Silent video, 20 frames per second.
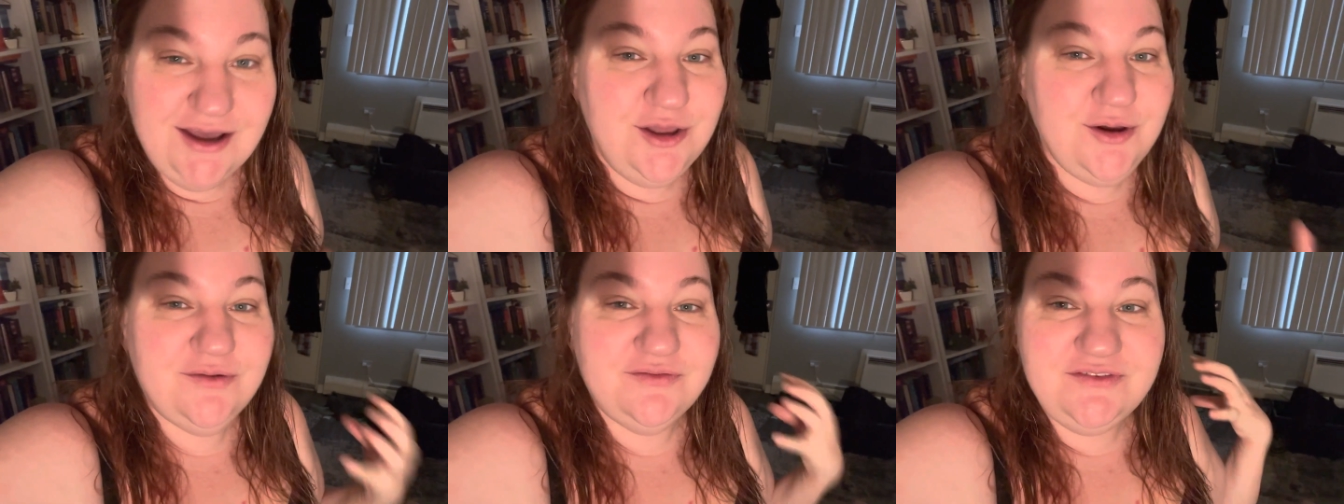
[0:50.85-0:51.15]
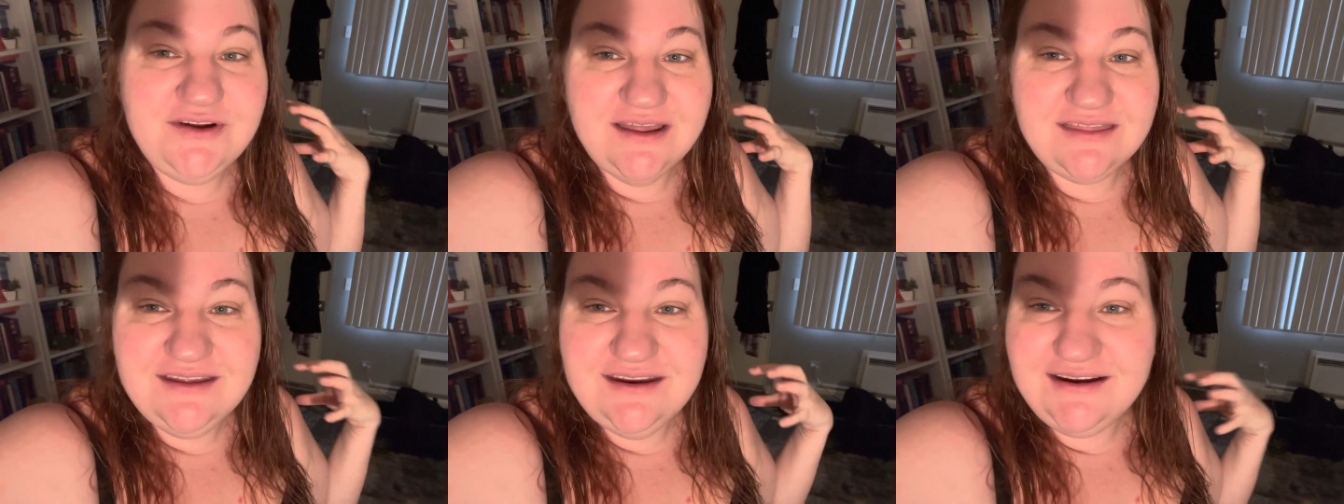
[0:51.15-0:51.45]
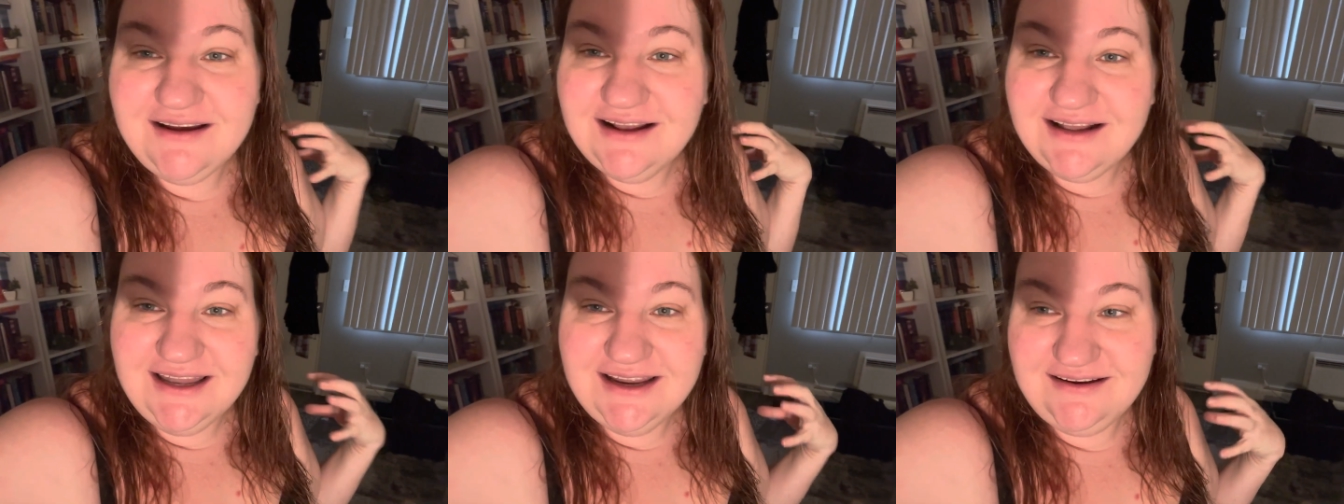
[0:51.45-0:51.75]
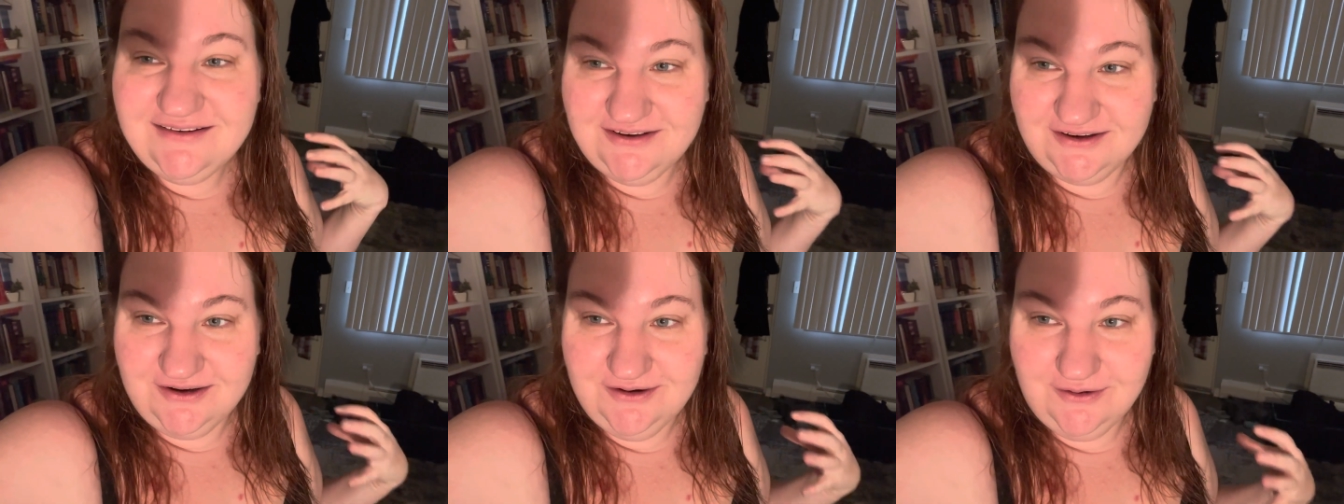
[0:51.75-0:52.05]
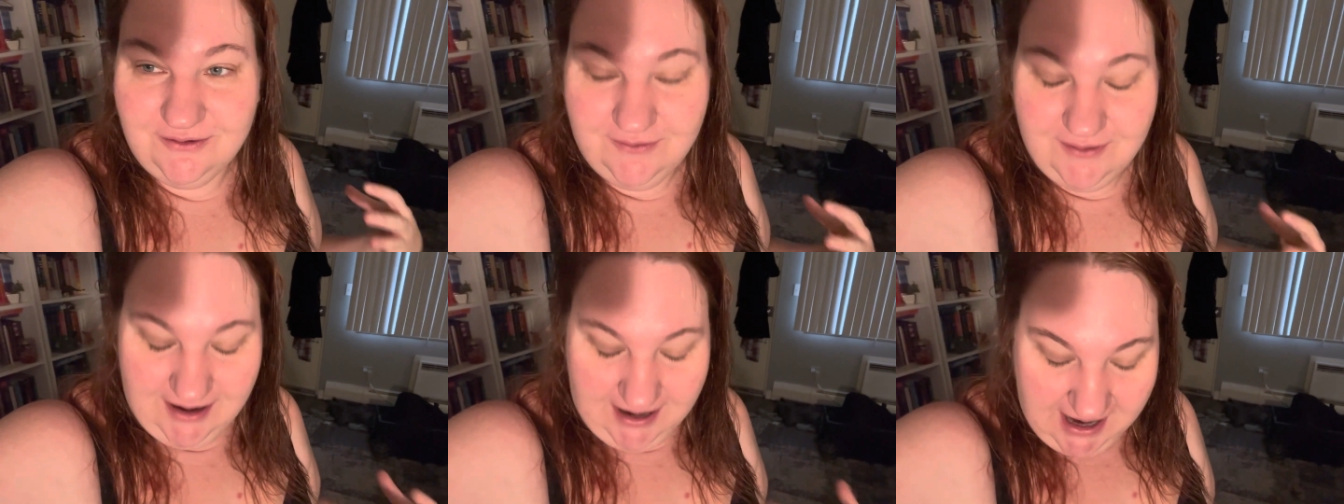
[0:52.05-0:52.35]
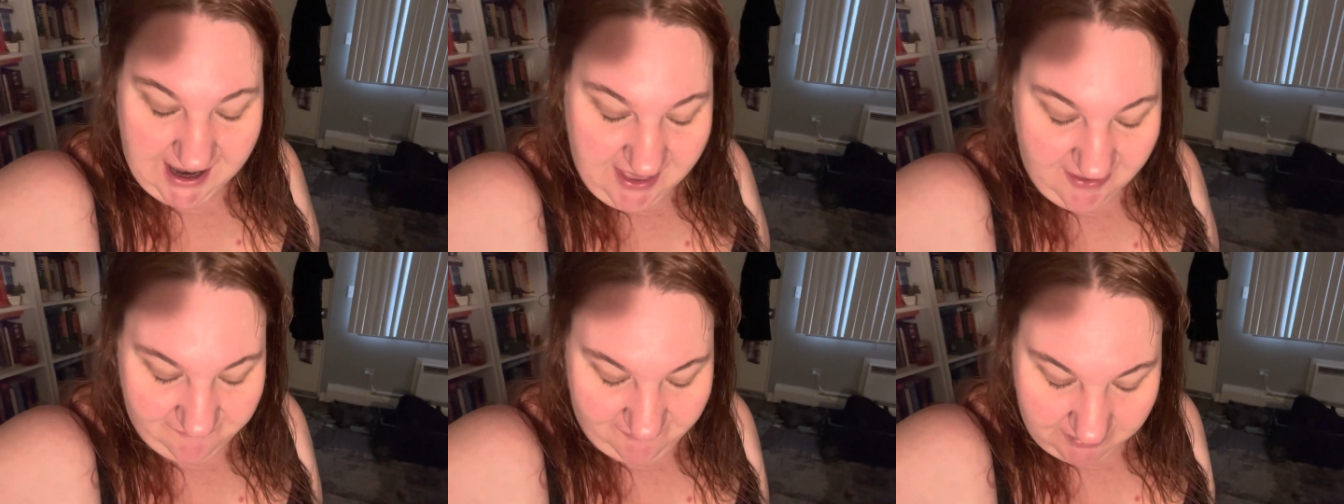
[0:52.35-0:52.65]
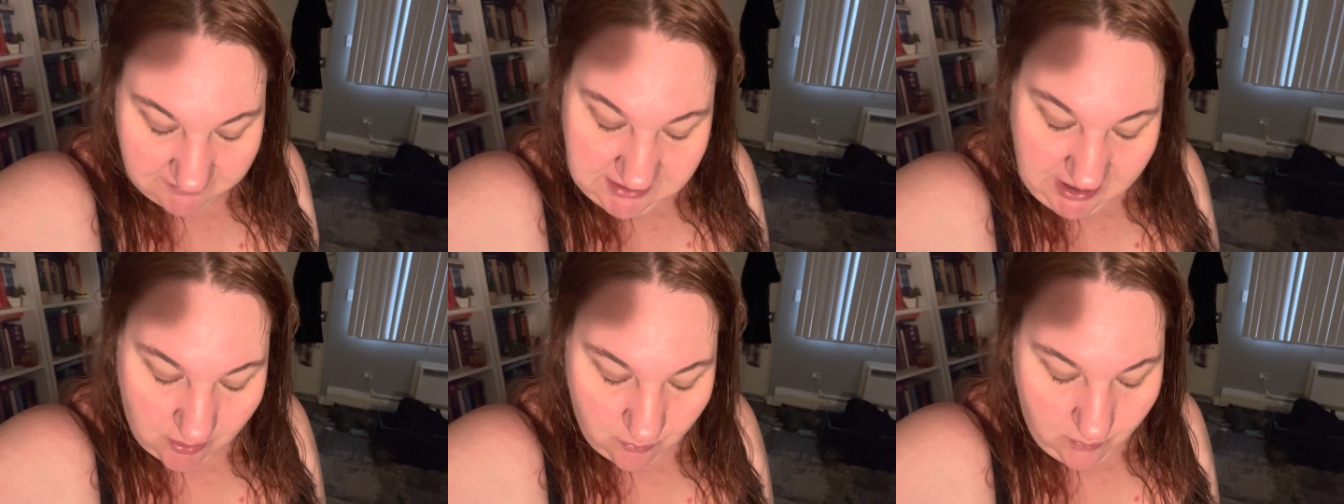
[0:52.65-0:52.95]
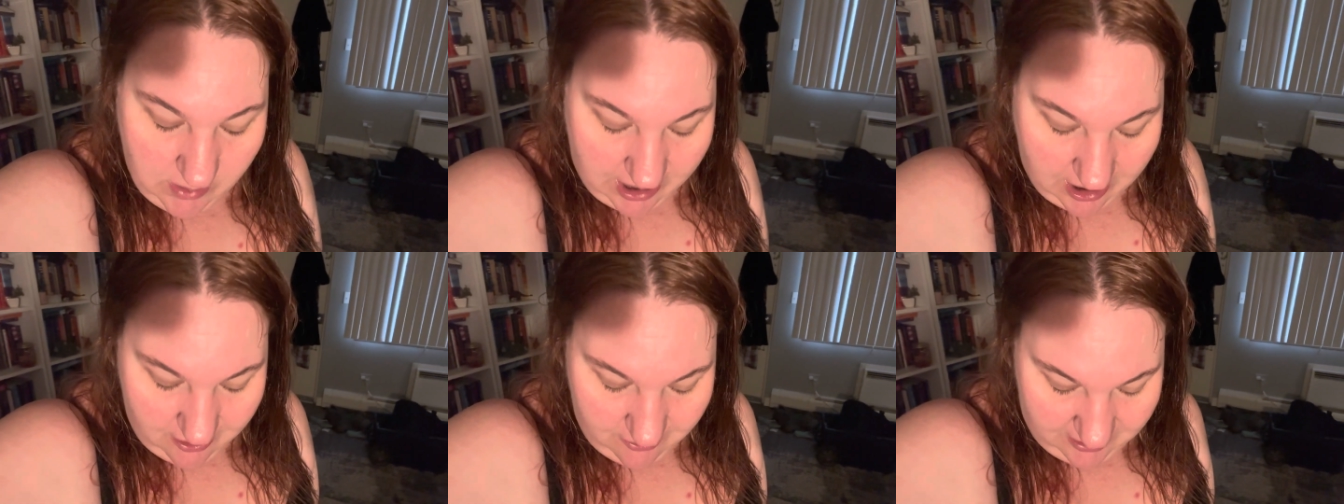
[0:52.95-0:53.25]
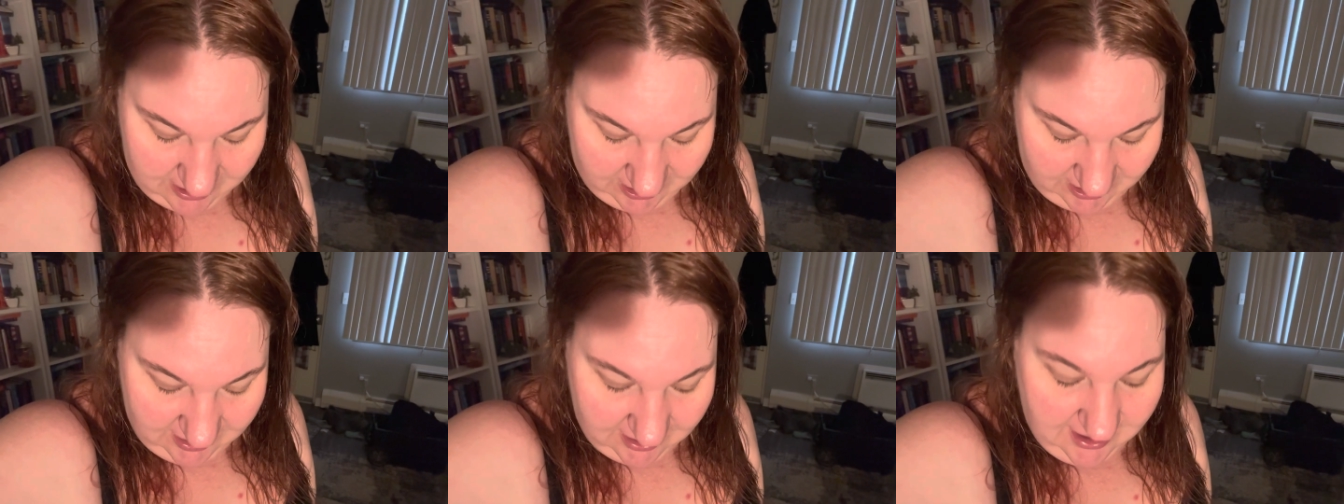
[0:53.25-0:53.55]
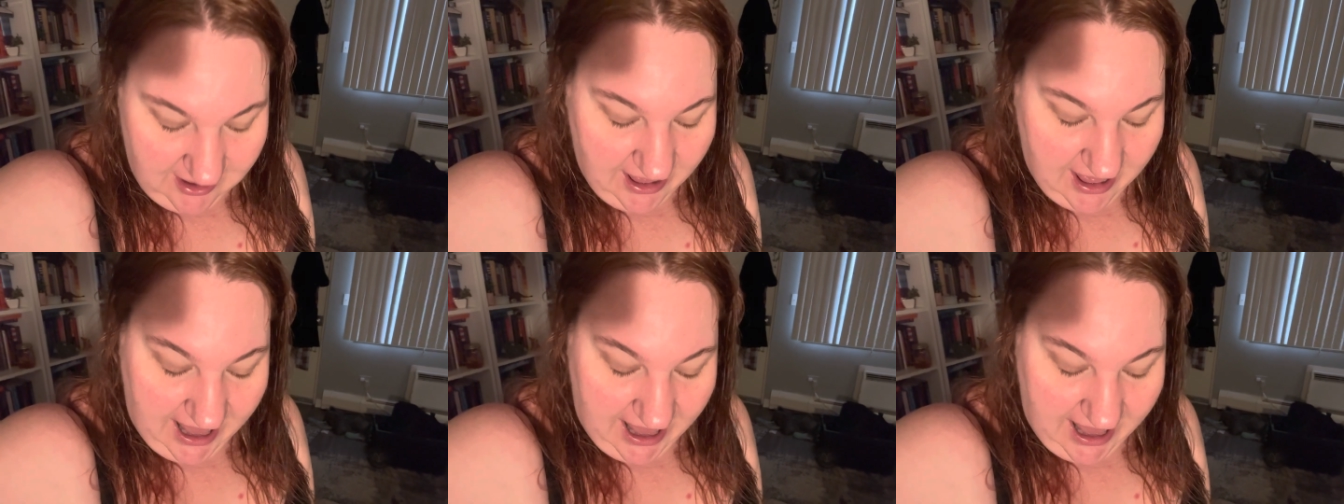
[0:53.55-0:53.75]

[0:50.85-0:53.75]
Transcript: you have nothing to cling to if I'm not wearing